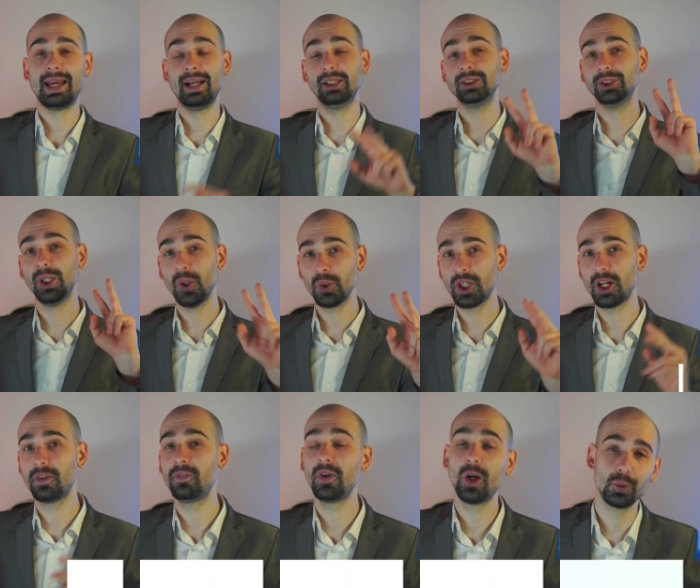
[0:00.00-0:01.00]
Hello
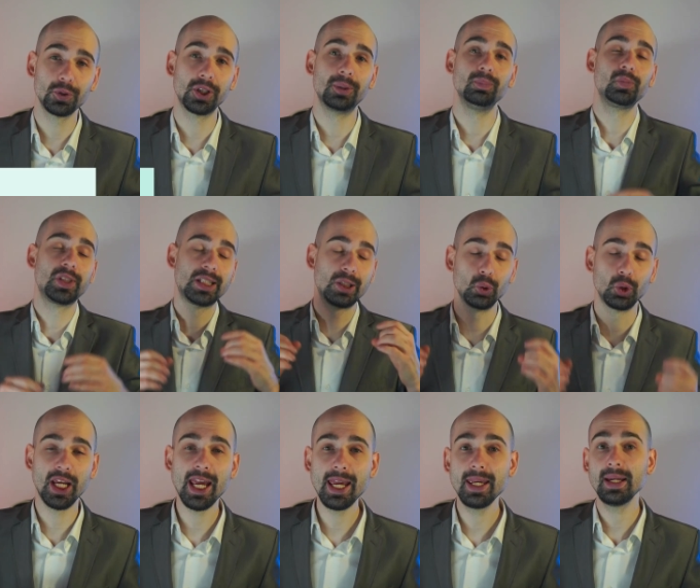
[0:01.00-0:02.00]
dear founder,
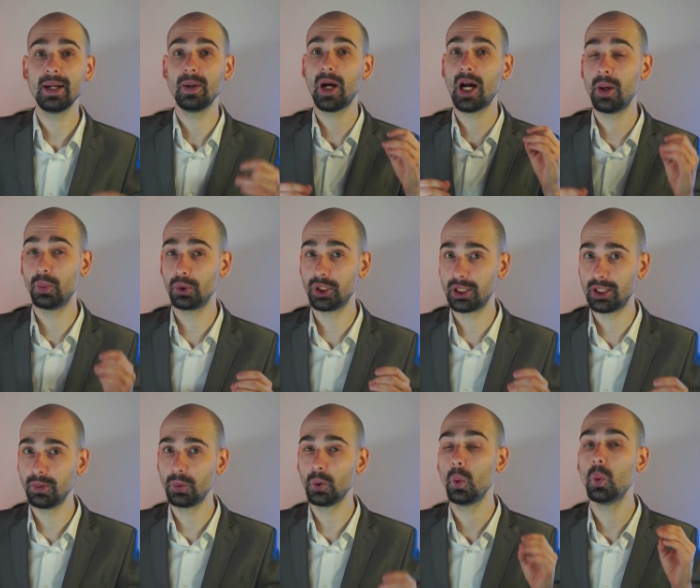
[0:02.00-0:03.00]
today I want to
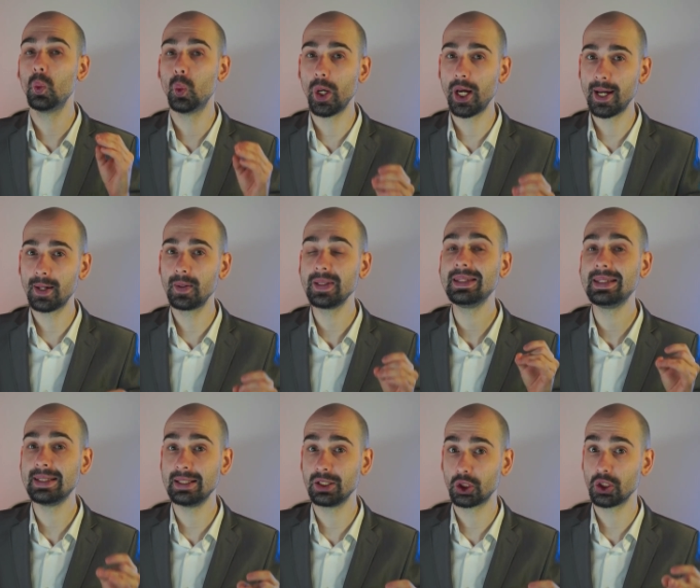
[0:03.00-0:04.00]
give you very
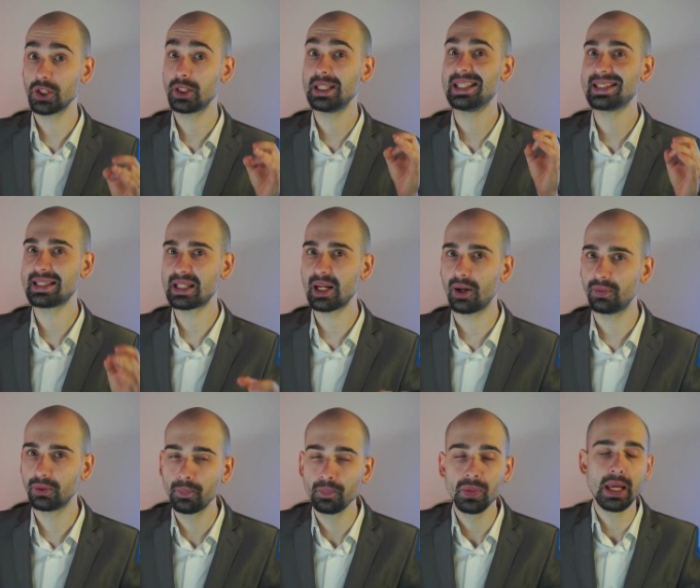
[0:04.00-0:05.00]
interesting
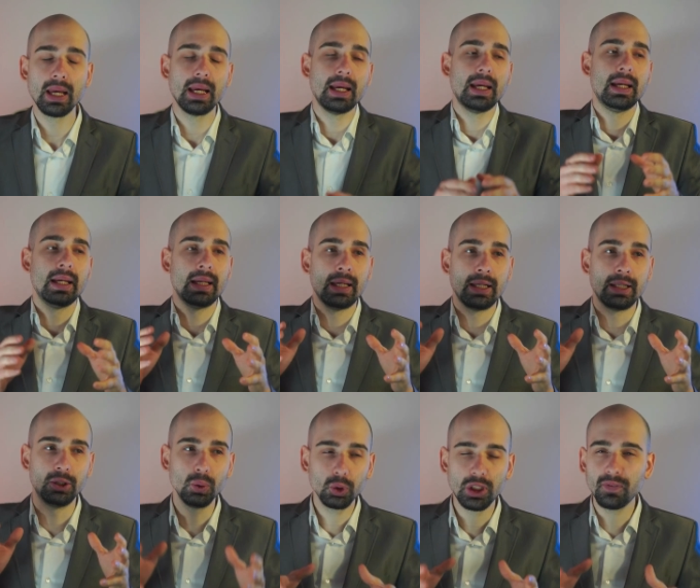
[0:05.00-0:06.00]
stuff.
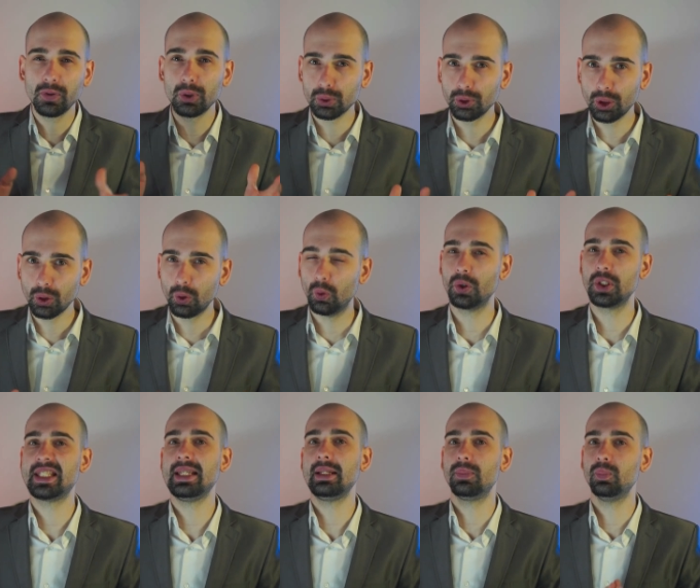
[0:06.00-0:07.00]
You definitely know
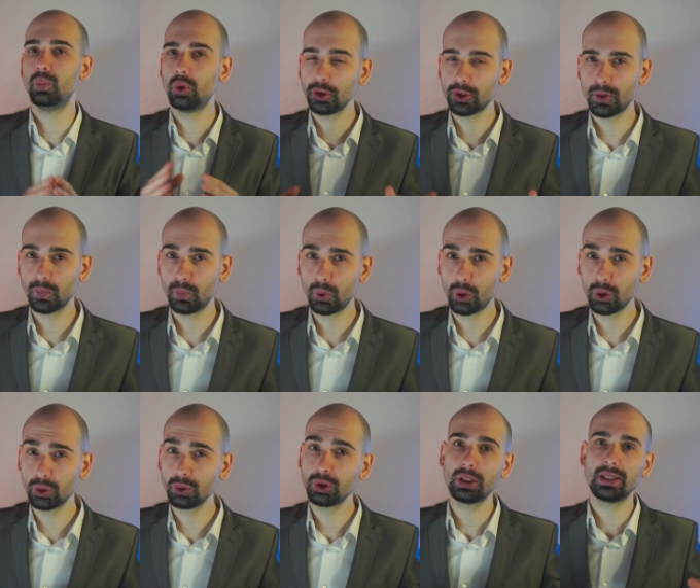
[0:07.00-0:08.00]
that modern
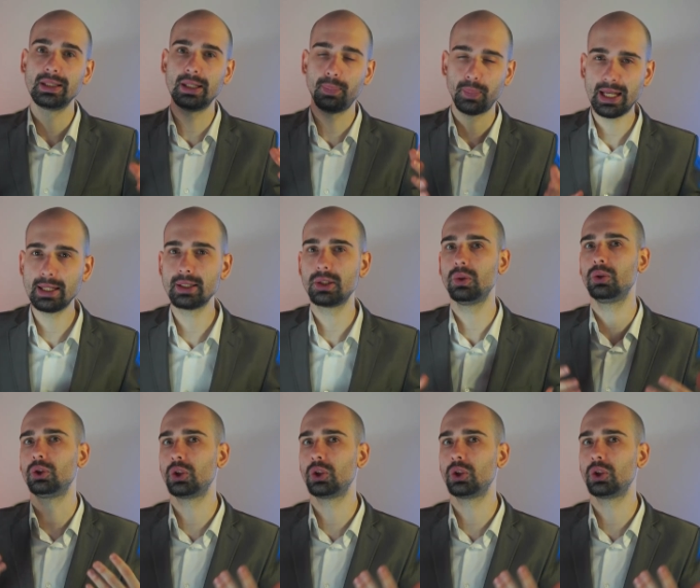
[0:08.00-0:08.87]
world depends on